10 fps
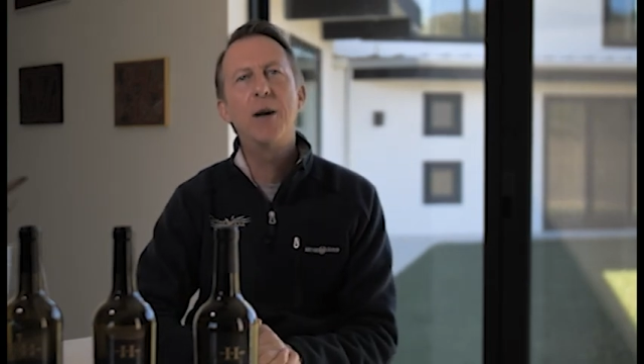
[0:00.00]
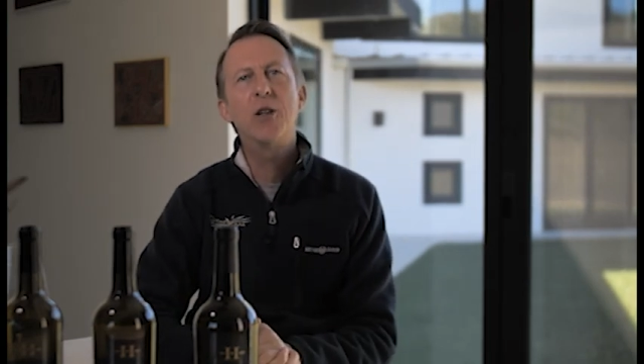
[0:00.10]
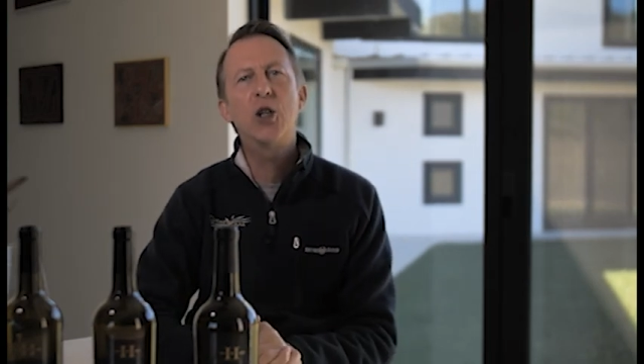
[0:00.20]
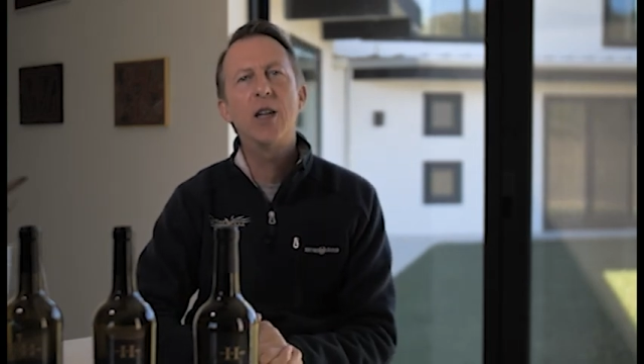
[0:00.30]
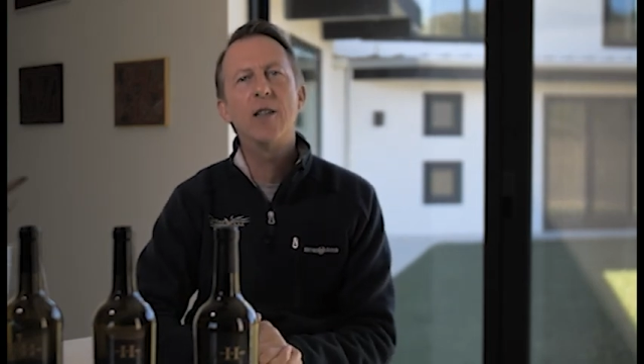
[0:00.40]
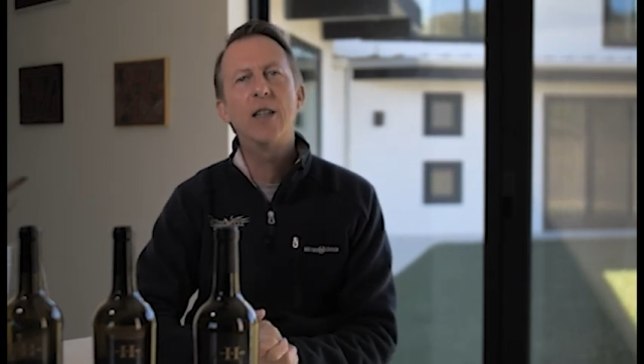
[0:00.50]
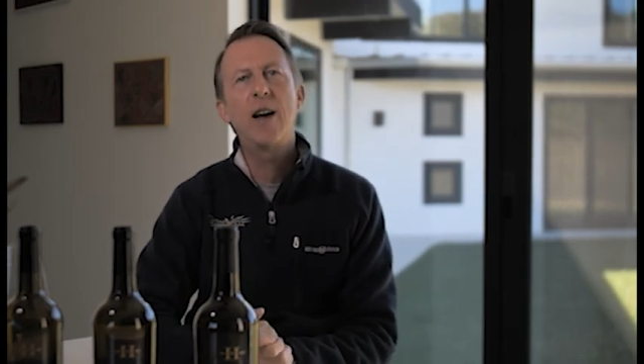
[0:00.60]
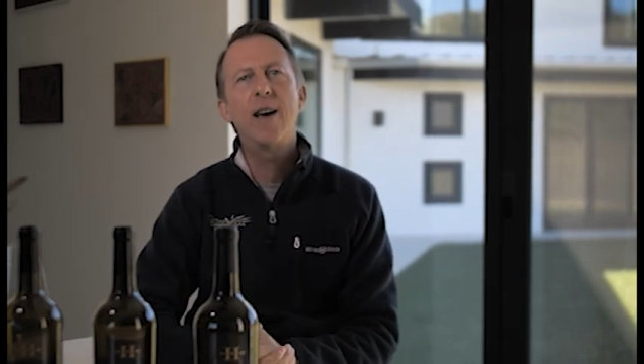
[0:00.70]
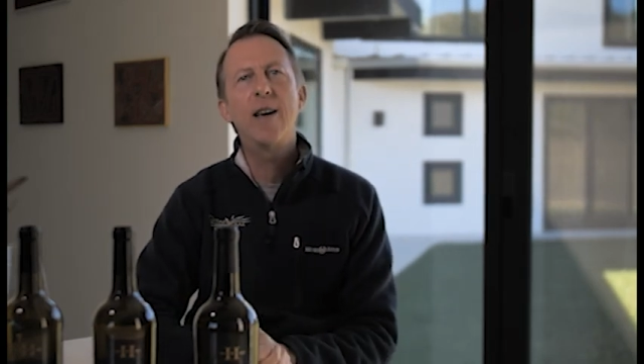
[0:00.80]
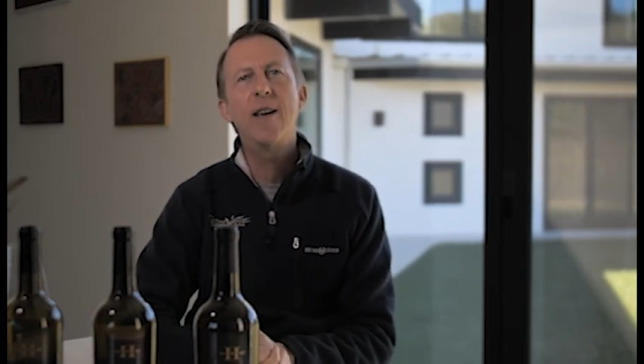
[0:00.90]
much as
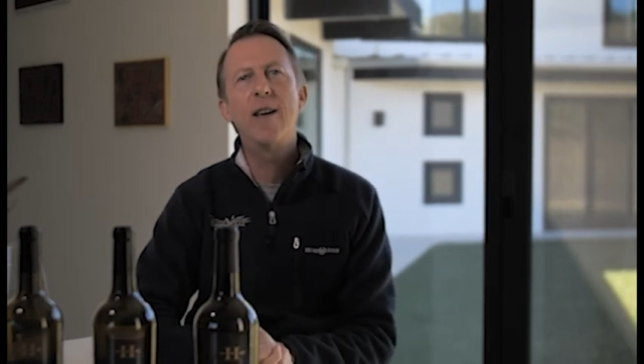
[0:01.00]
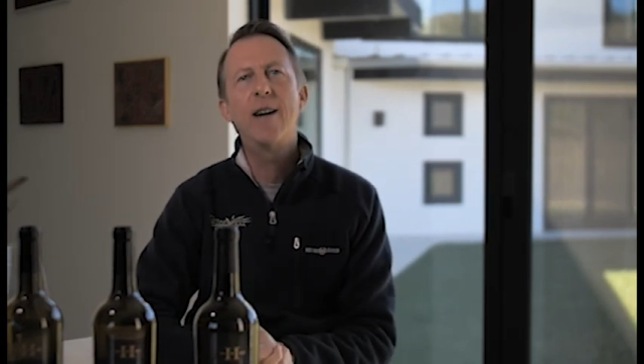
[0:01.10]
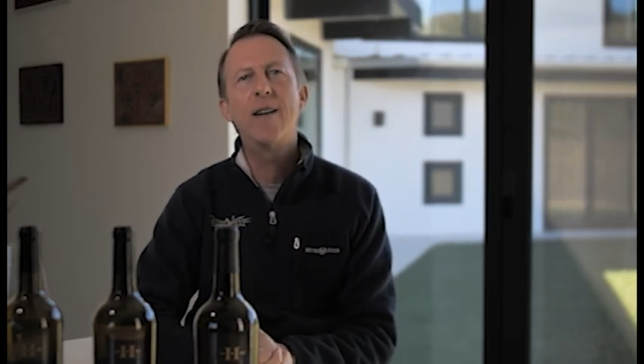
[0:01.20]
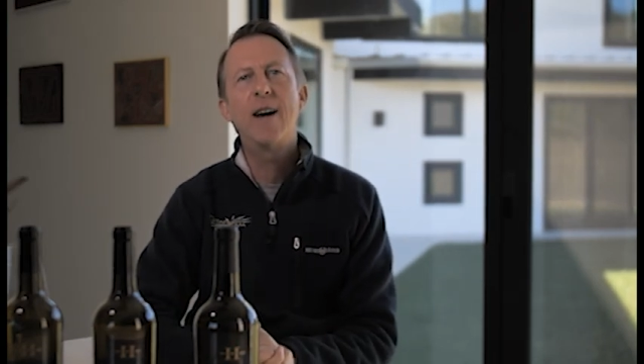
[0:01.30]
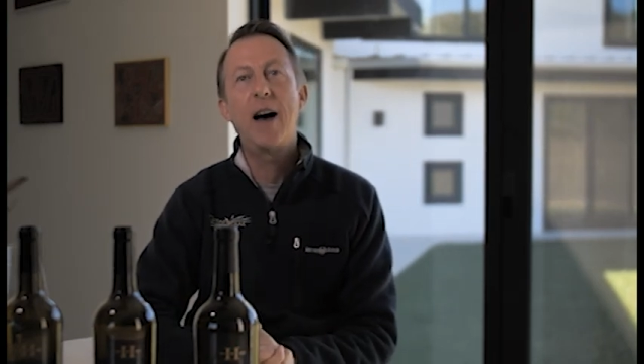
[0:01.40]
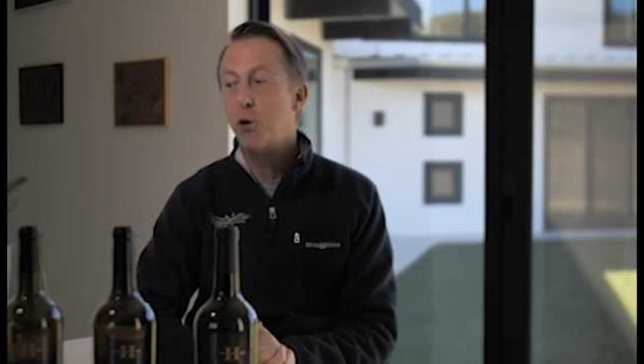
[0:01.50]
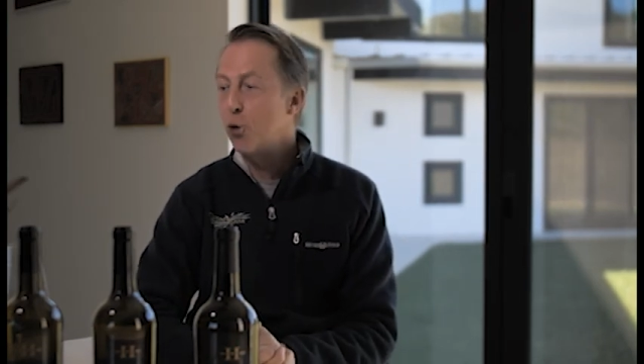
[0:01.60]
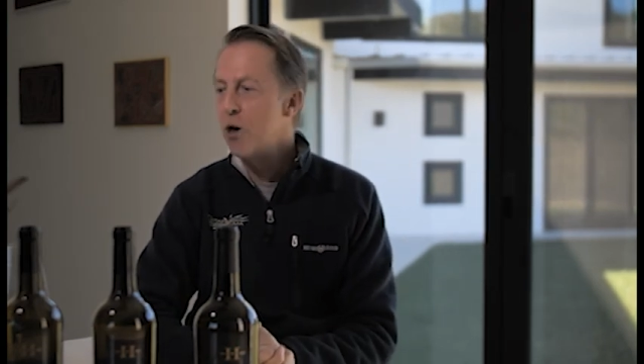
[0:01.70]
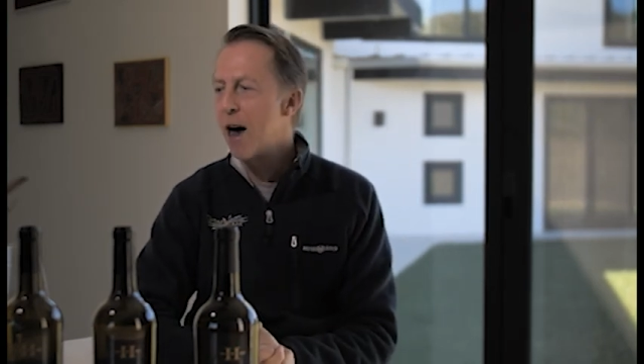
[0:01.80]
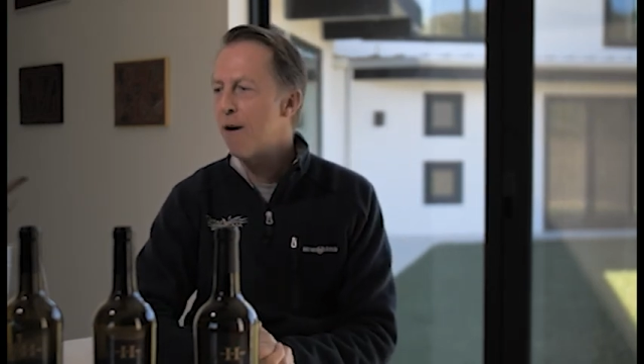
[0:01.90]
I
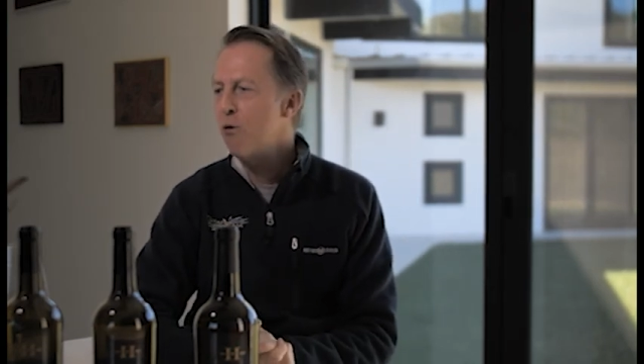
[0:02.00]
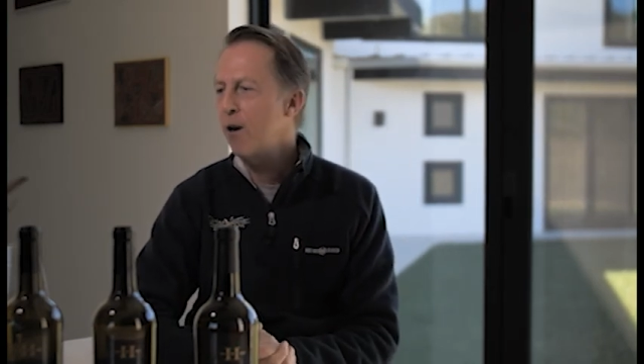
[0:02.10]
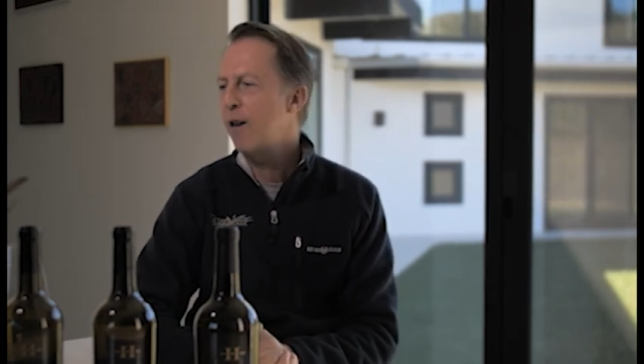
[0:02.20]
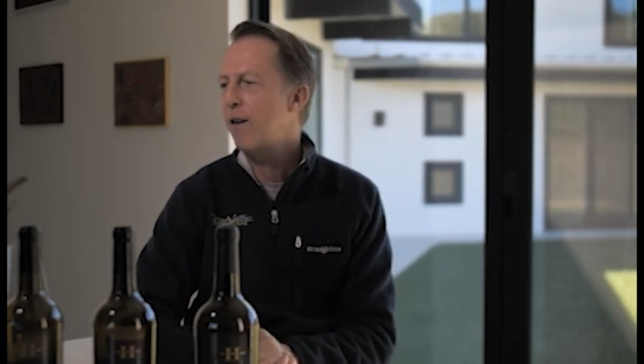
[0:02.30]
do now,